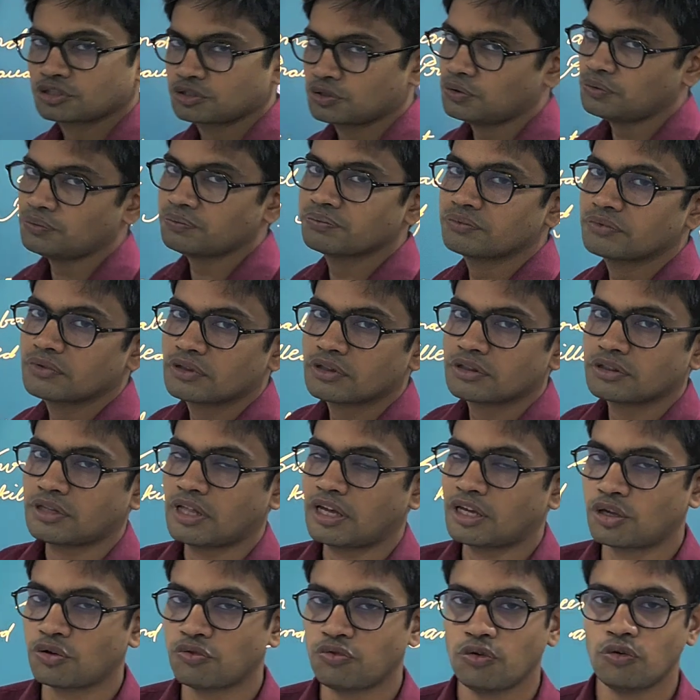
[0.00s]
So
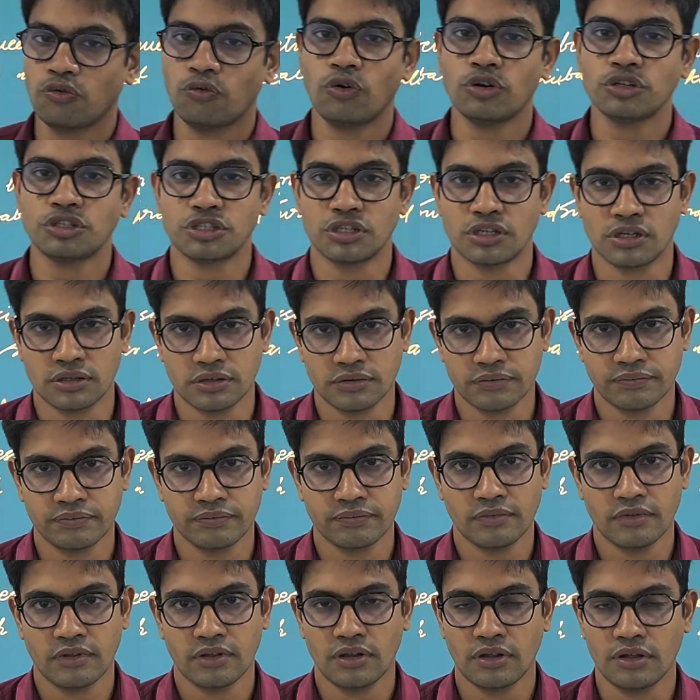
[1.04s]
thank you for watching.
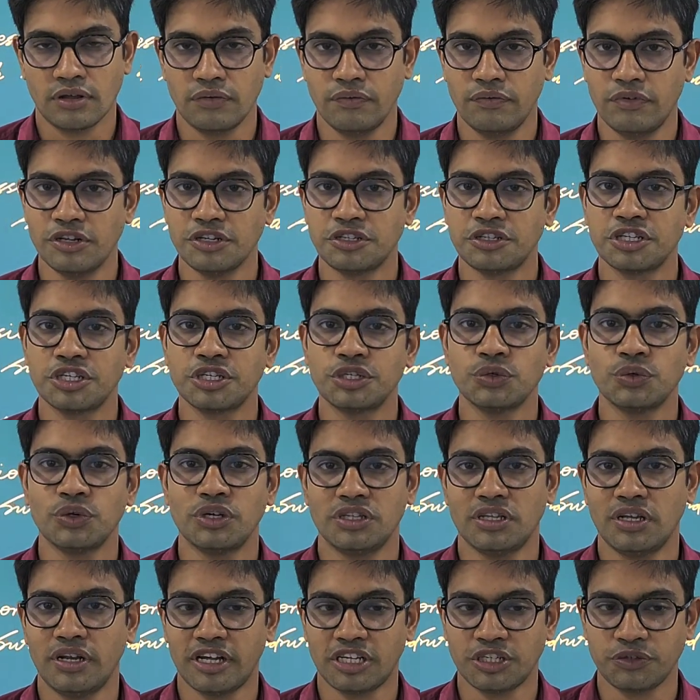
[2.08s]
We'll see you
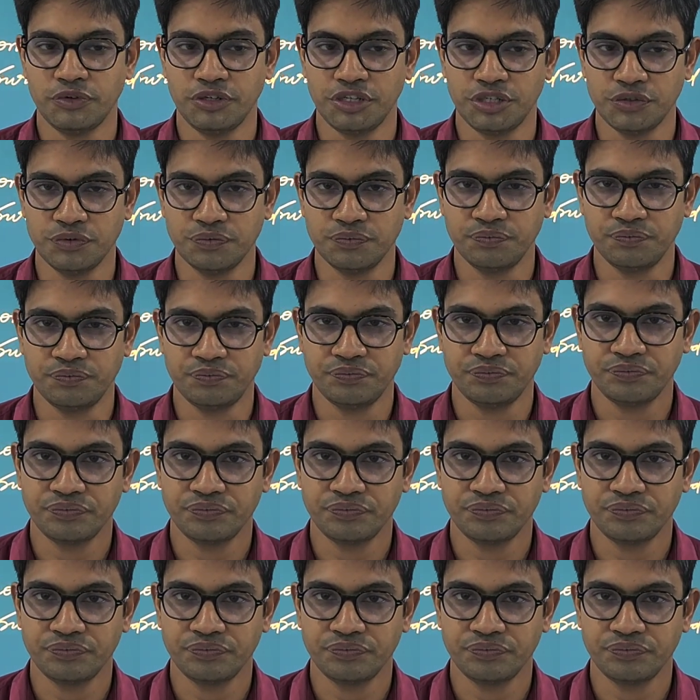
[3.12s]
in the next video.